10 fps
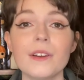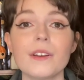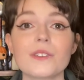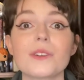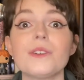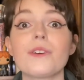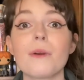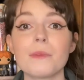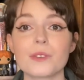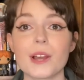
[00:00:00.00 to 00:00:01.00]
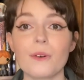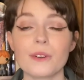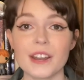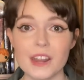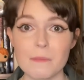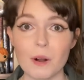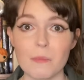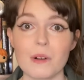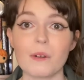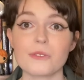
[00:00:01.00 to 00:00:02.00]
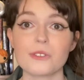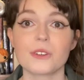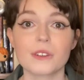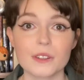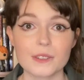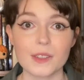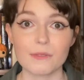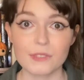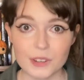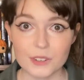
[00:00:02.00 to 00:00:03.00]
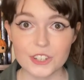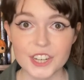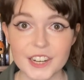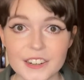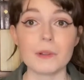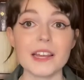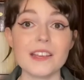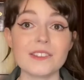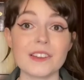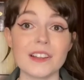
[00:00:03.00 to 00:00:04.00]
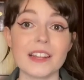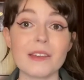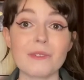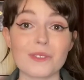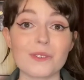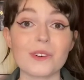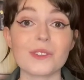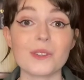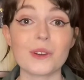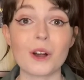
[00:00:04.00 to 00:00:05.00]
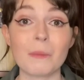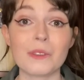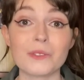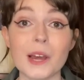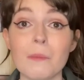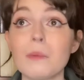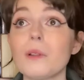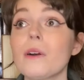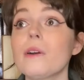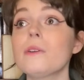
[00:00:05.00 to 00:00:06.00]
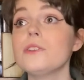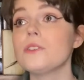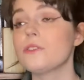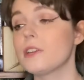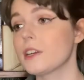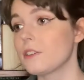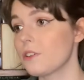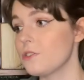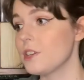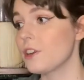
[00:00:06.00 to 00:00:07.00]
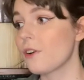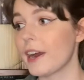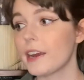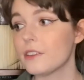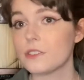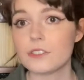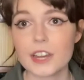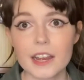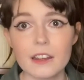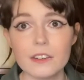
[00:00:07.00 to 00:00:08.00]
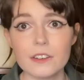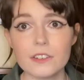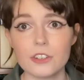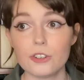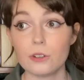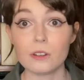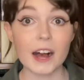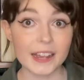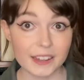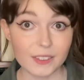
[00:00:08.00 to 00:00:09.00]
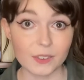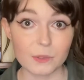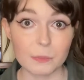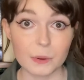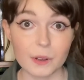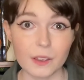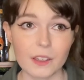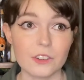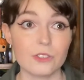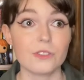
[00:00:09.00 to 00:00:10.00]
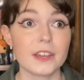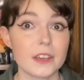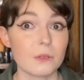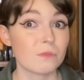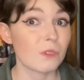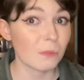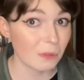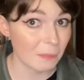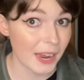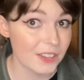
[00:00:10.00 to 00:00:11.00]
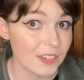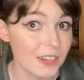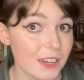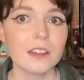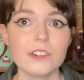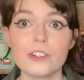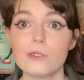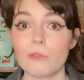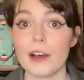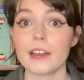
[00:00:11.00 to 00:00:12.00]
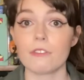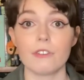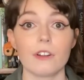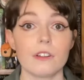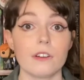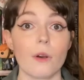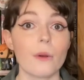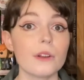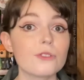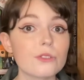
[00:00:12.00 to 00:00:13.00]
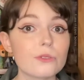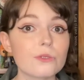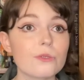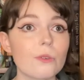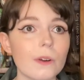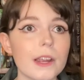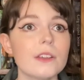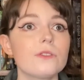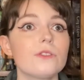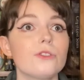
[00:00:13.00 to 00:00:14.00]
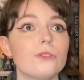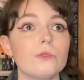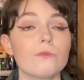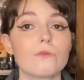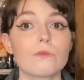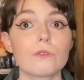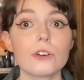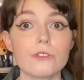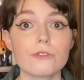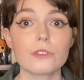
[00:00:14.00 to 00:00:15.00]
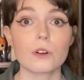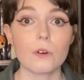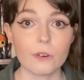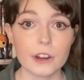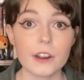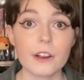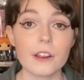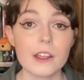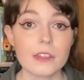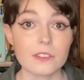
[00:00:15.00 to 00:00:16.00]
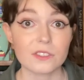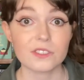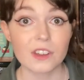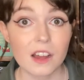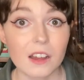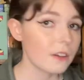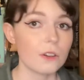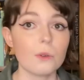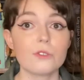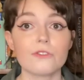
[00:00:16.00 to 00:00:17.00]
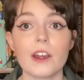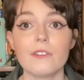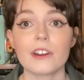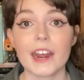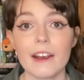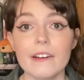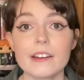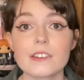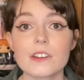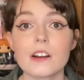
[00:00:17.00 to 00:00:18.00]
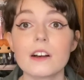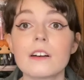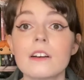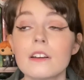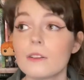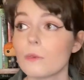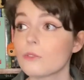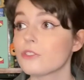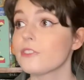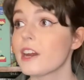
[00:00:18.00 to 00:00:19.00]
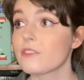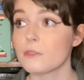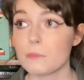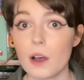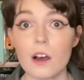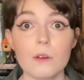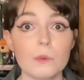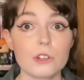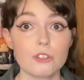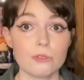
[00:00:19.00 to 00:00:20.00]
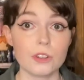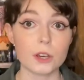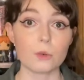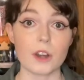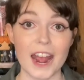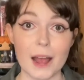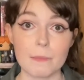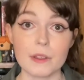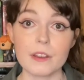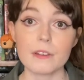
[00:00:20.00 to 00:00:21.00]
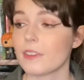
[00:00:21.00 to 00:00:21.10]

so you don't miss out on any pop culture goodness in the future. Please leave your thoughts in the comments down below. Do you think Lucy Gray is dead? Did you like this book? Did you think it was problematic? Do you like villain origin stories? Did you root for Corio in the start? Who was your favourite character? What was your favourite part? What did you think would happen?